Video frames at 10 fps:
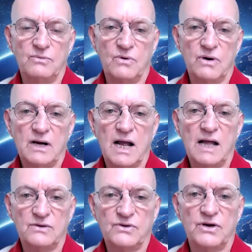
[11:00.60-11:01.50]
war,
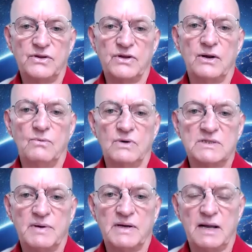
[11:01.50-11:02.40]
and the third thing was
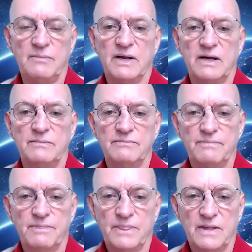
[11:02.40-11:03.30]
the pandemic.
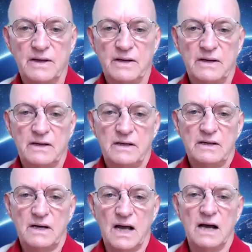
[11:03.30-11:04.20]

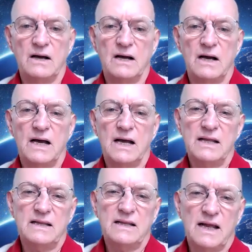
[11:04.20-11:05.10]
Now,
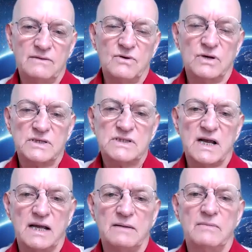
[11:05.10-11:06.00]
then of course
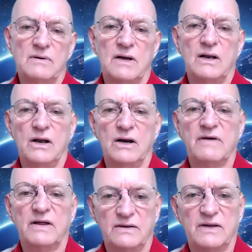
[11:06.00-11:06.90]
came a lot of
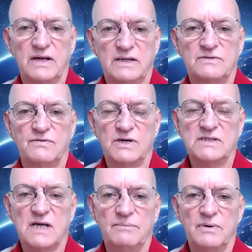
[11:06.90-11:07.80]
other things. For
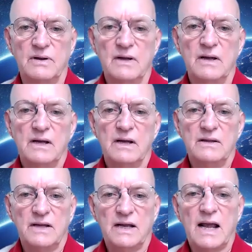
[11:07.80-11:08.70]
example,
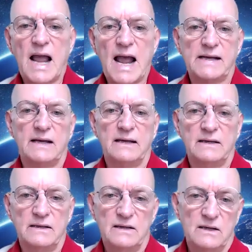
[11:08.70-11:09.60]
the hacking
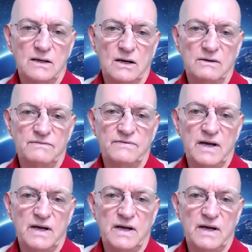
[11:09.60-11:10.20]
of